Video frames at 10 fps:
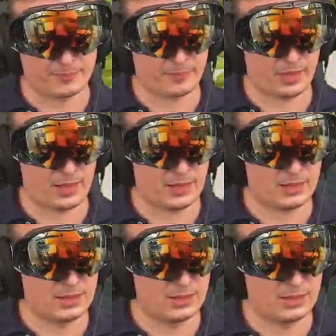
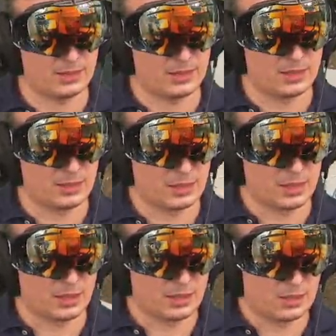
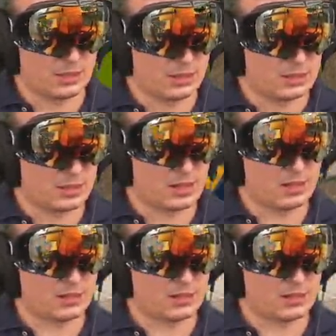Nobody speaks.